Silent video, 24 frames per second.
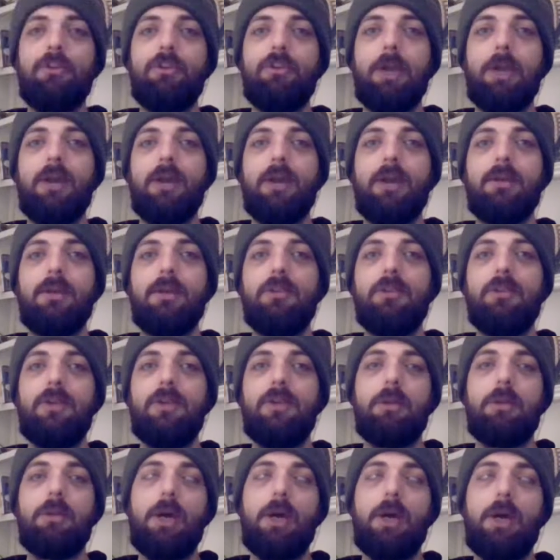man, and to
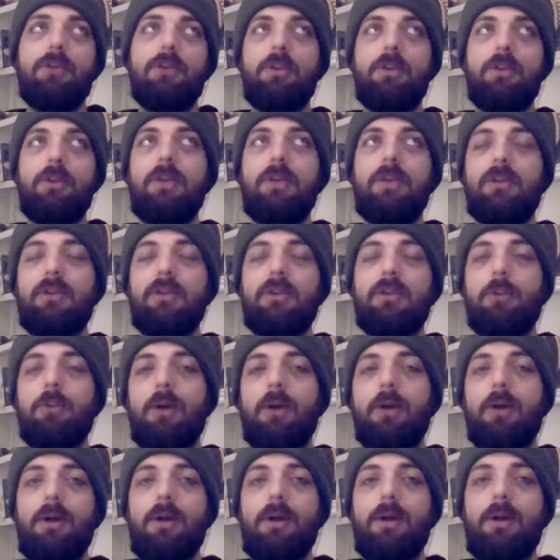see him actually take some
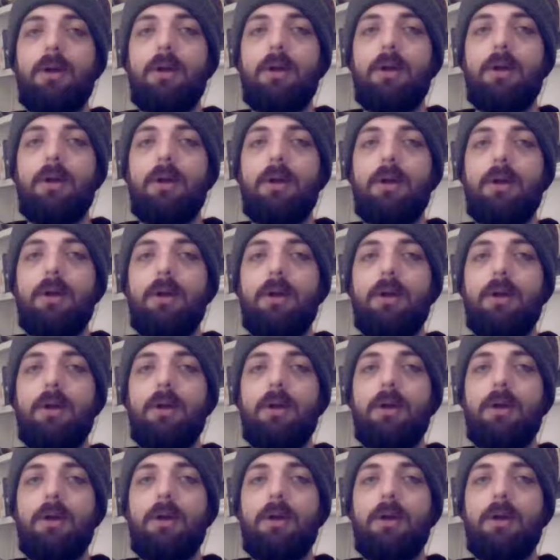hard knocks was kind of
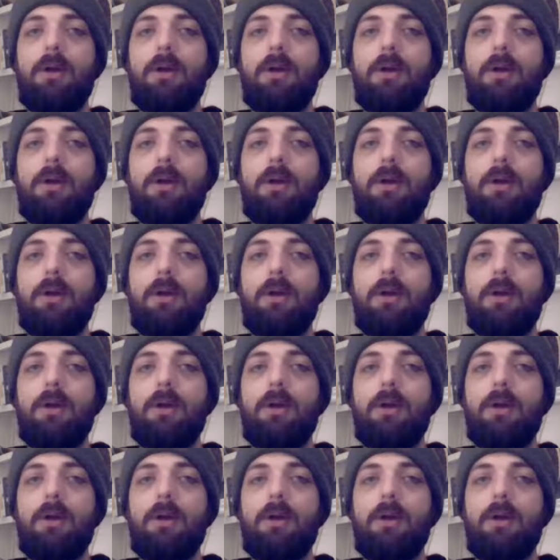nice.